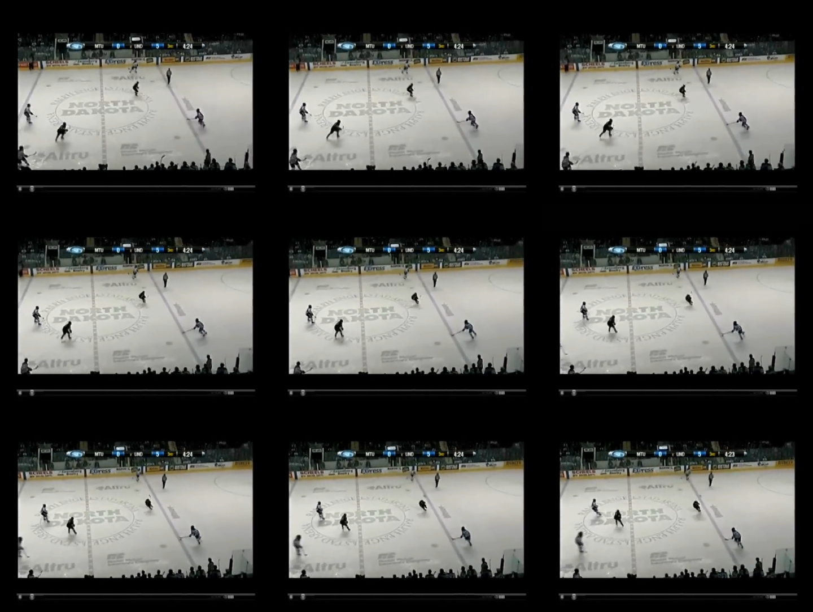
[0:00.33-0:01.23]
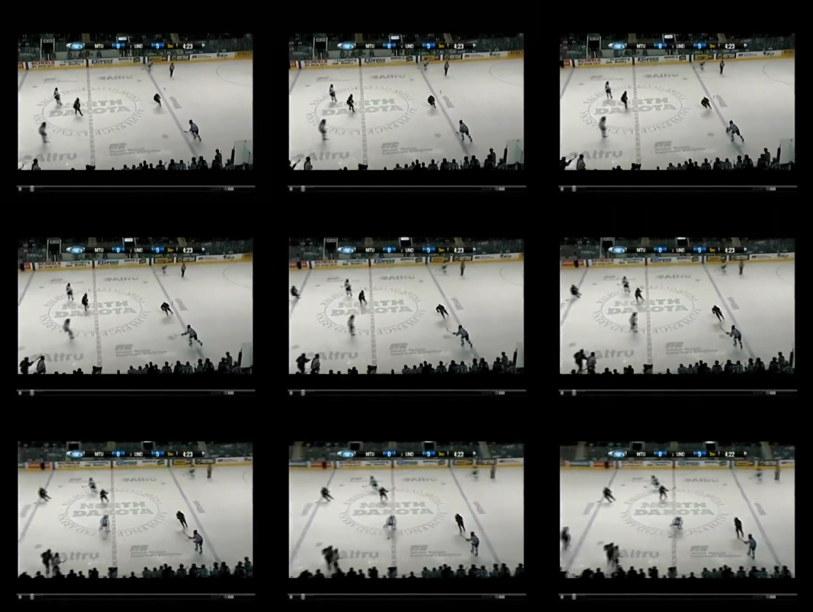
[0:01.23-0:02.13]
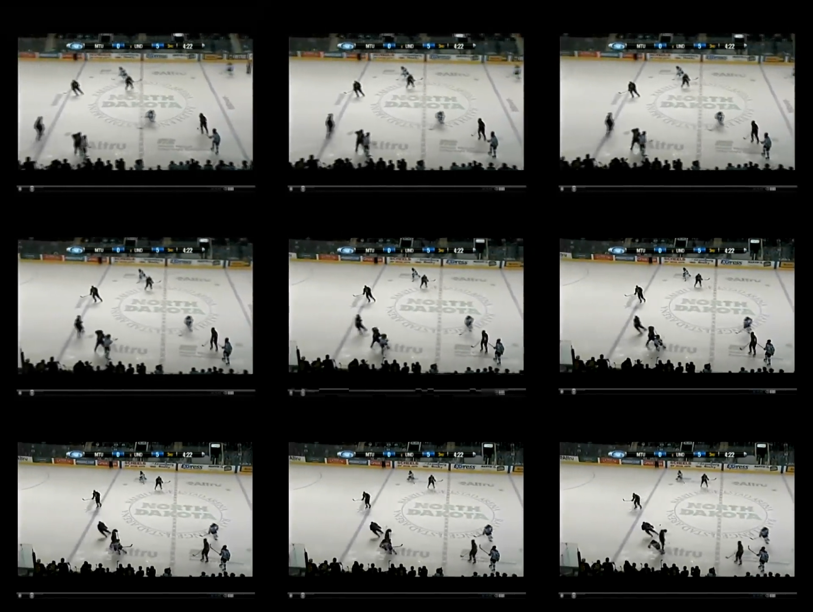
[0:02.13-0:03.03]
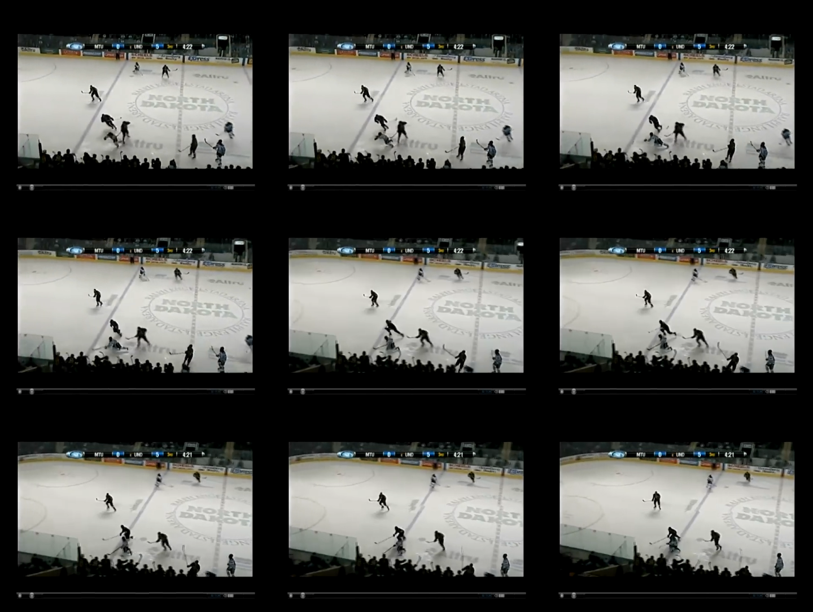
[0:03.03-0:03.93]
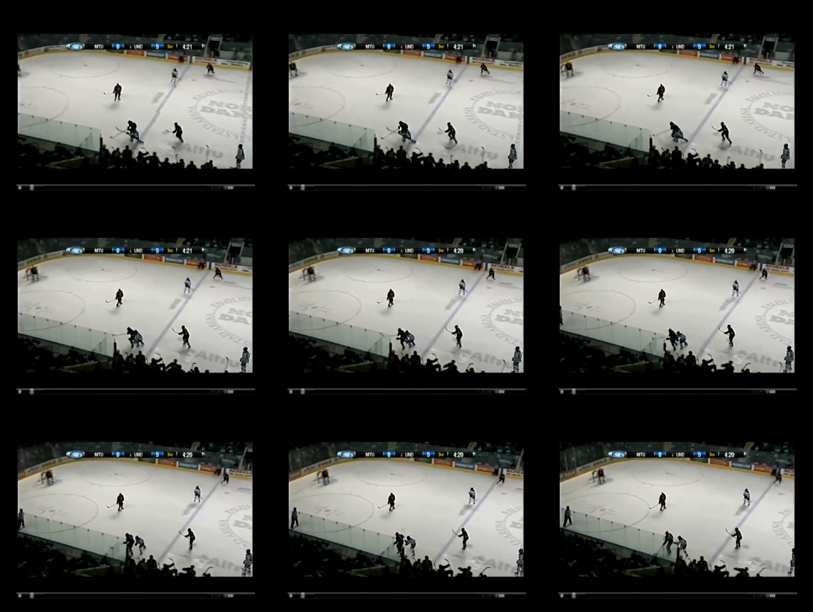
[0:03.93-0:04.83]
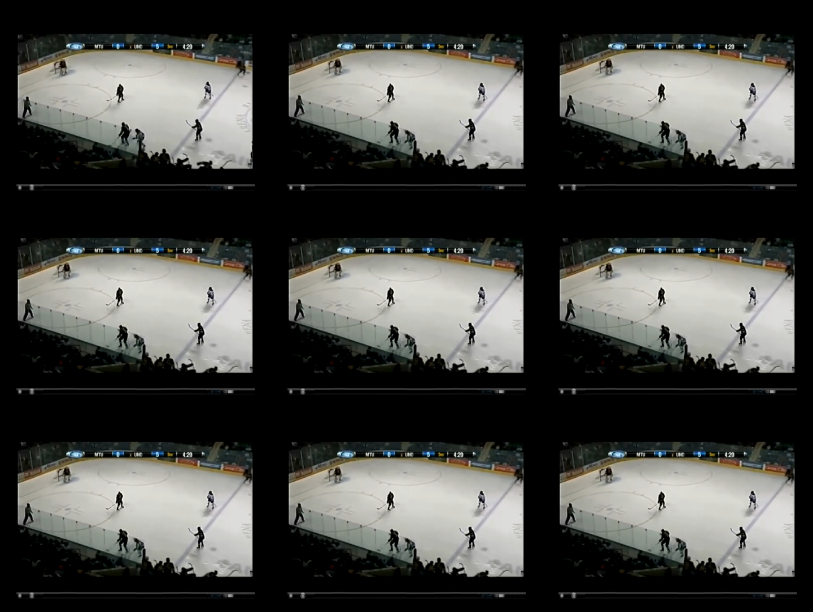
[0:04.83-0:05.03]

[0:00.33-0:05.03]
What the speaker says: No face is visible, so there are no lips to read.